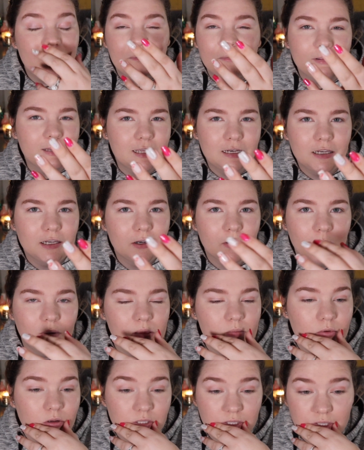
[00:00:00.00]
blended away
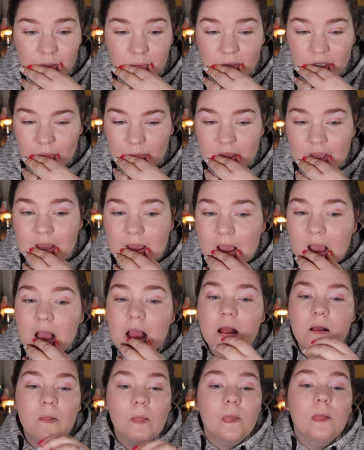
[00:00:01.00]
most of the pigment.
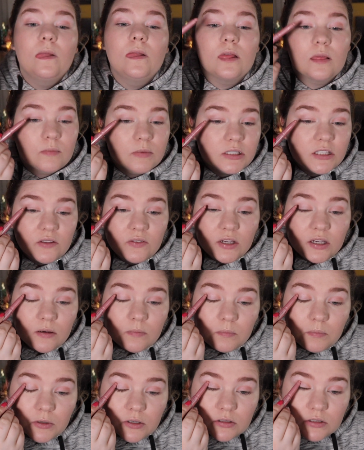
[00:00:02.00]
Let me see if I can
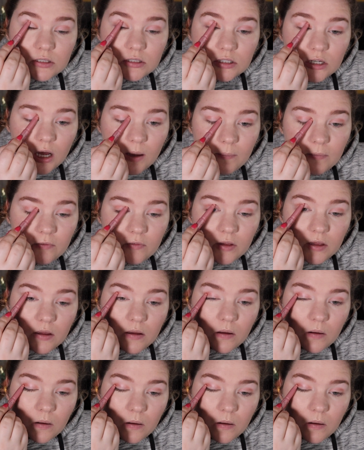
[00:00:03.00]
build on top of it.